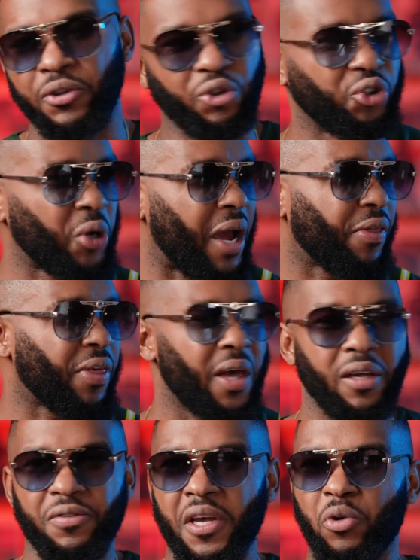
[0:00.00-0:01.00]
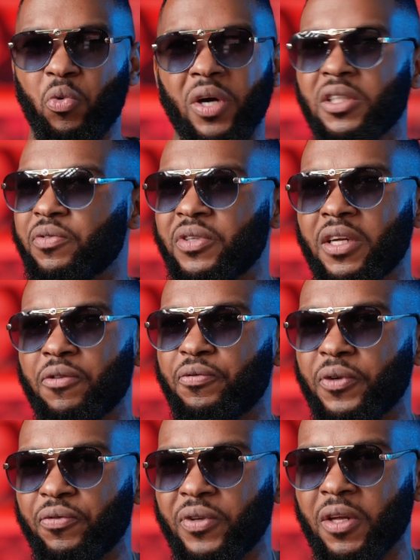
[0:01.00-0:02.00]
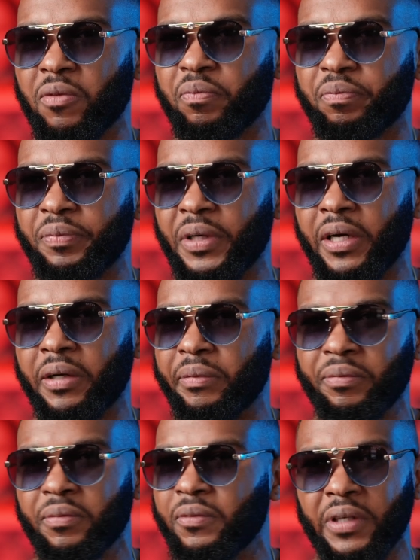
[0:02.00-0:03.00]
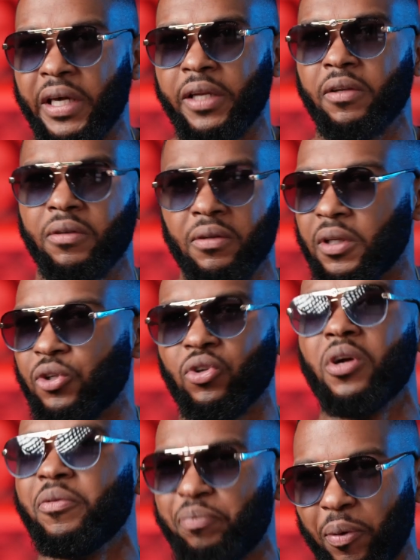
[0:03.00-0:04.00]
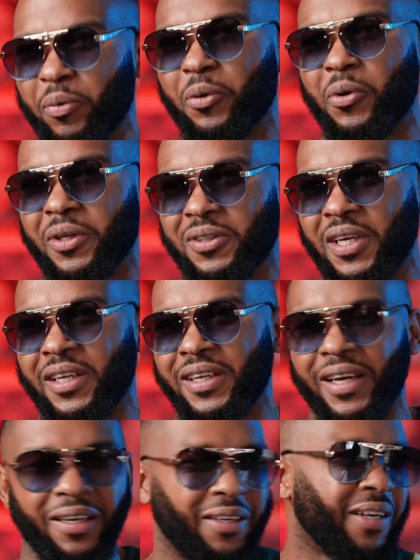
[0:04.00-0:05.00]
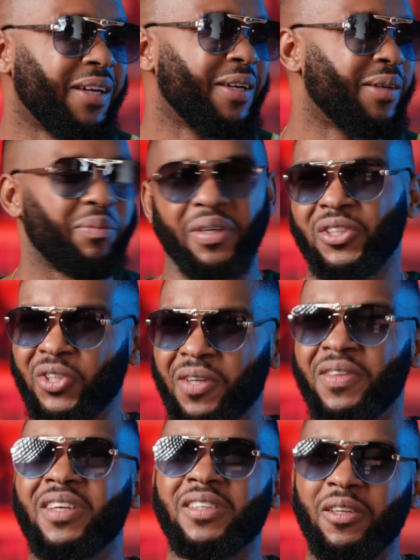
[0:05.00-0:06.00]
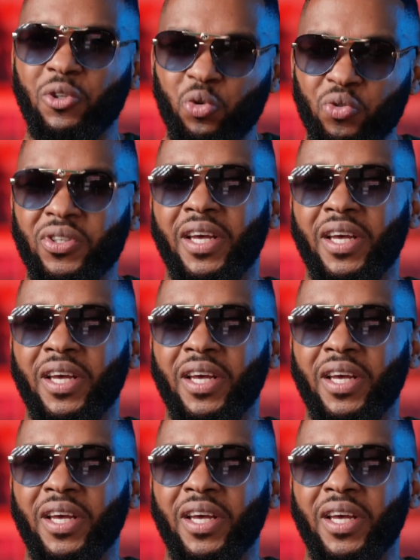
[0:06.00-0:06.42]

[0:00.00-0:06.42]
You try it there, say it once. If it doesn't hit, then you're probably not gonna say it again. But there's certain things that you